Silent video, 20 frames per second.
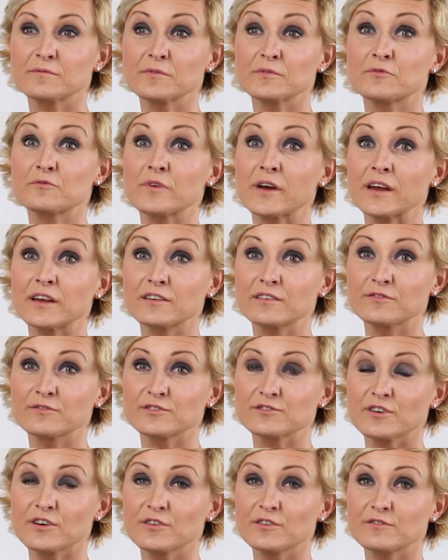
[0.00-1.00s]
great
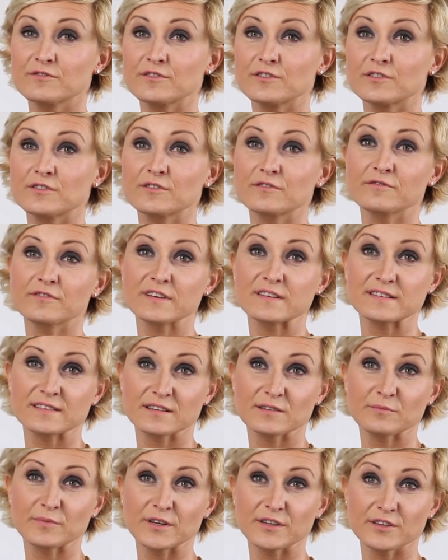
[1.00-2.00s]
photographer
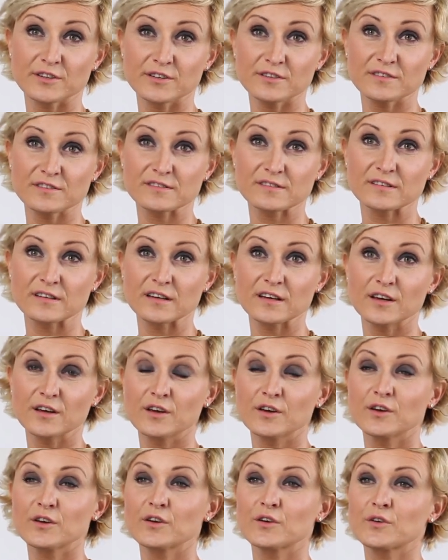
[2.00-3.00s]
Vincent Peters,
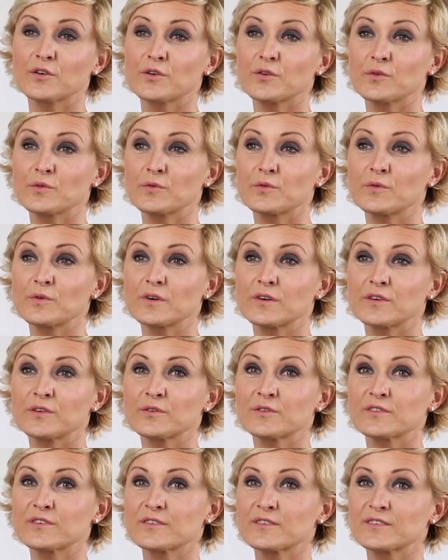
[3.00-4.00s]
who
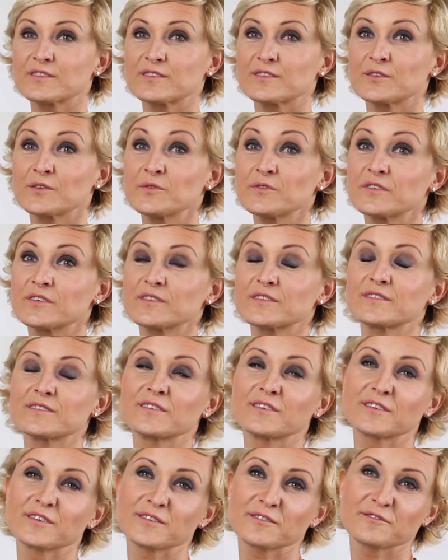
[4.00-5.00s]
uses
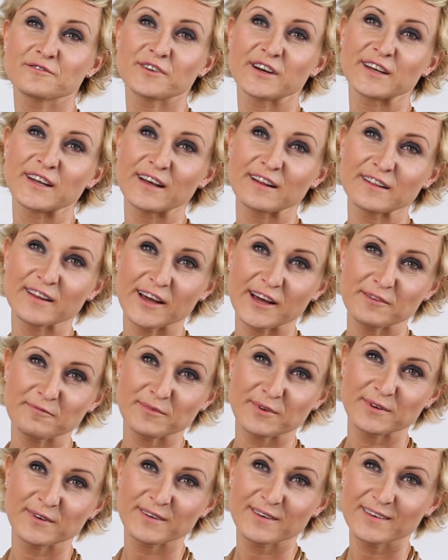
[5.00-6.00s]
the Fresnel lamp
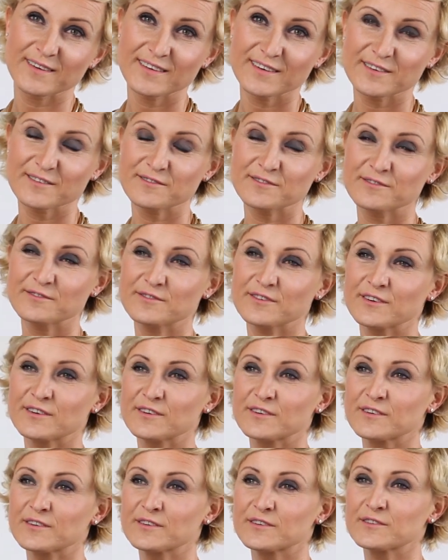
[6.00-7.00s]

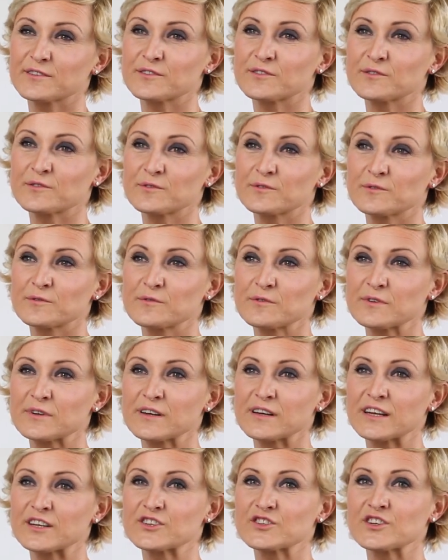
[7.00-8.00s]
to
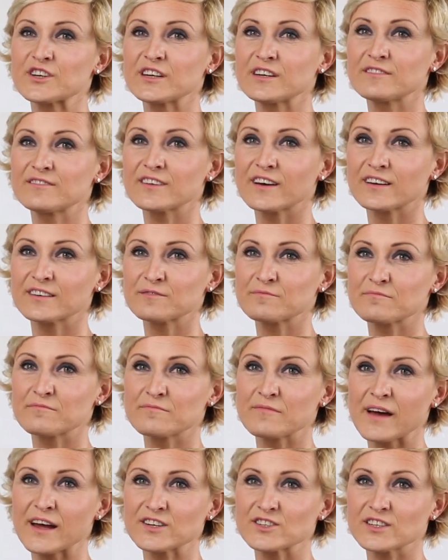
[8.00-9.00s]
achieve that
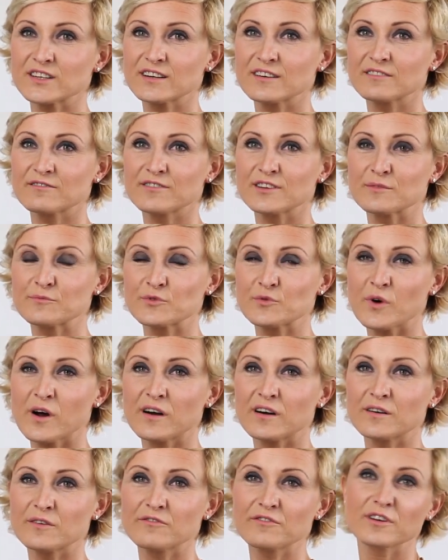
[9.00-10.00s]
magic film
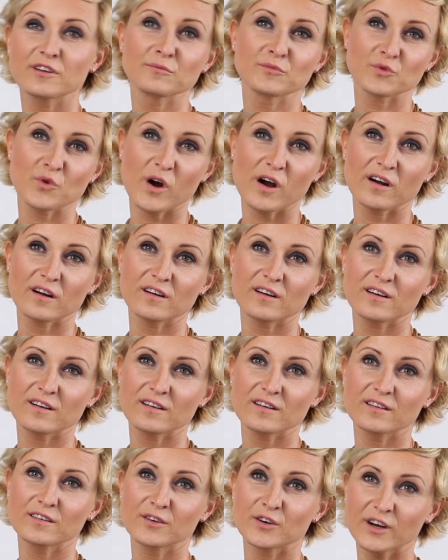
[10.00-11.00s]

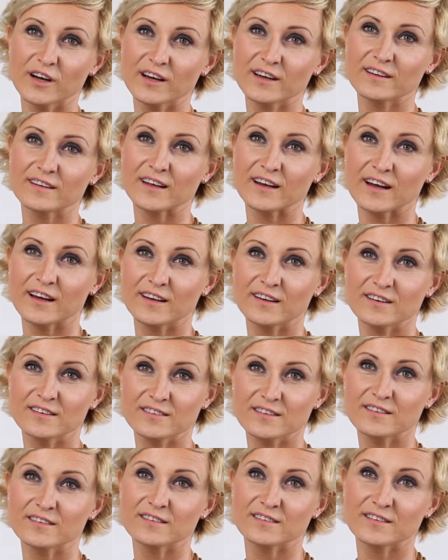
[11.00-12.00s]
noir look that I
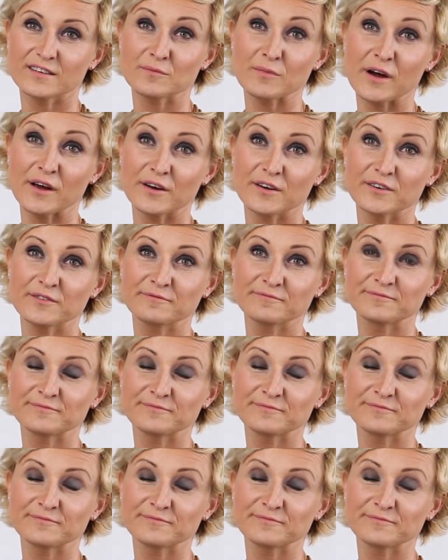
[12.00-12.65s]
admire.